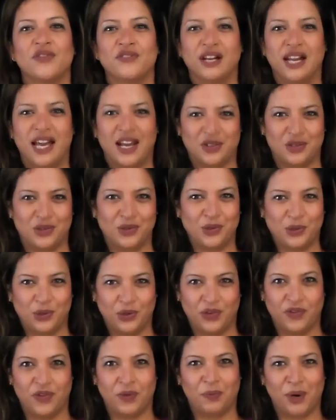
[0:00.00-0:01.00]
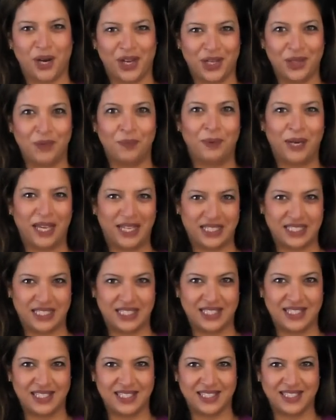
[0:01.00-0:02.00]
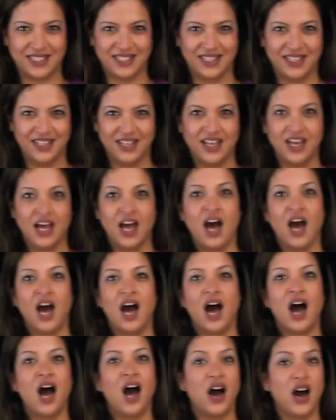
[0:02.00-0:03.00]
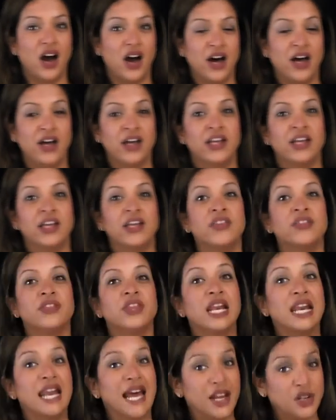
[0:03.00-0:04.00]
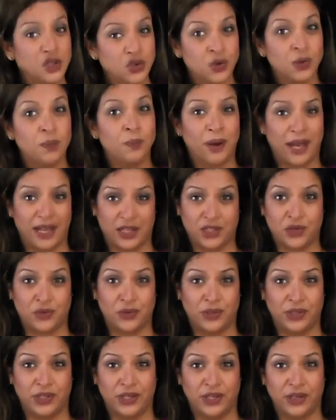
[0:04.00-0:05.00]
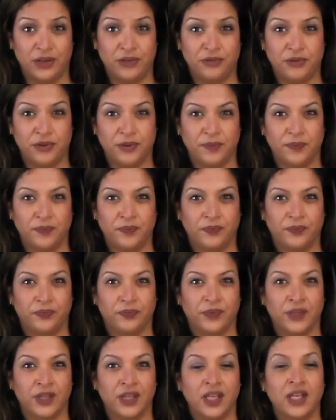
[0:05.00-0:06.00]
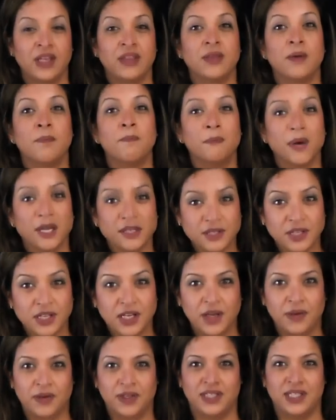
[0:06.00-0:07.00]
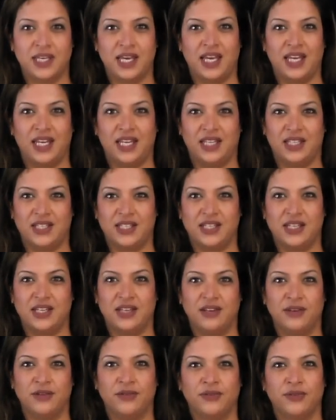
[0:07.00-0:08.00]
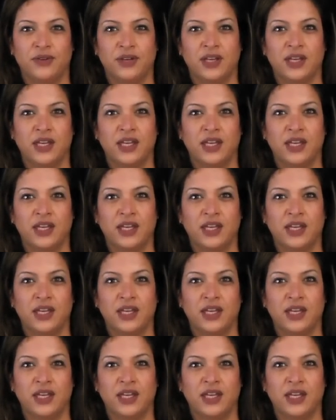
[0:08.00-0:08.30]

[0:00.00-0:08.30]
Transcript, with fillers: of the lateral cord of the brachial plexus are the lateral pectoral nerve, the musculocutaneous nerve,